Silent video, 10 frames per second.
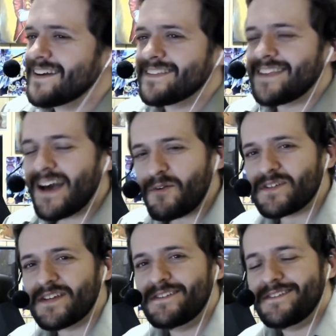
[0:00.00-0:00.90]
That
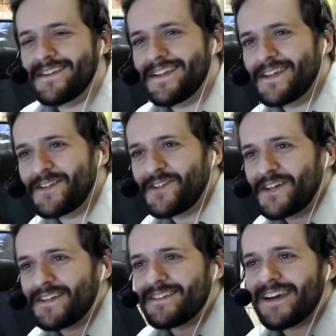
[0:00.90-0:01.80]
was a
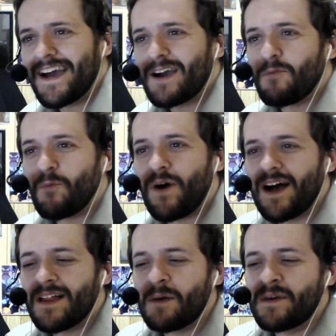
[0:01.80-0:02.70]
ninja attack
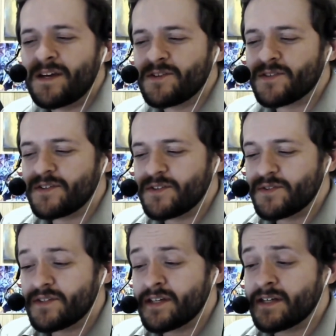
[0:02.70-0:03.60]
while I'm
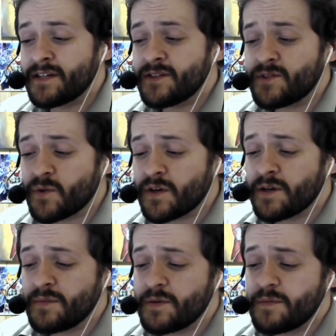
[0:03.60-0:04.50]
introducing an
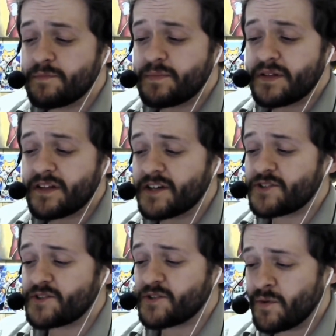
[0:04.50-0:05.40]
adorable
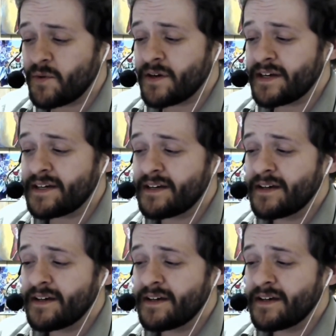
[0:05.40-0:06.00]
plush toy.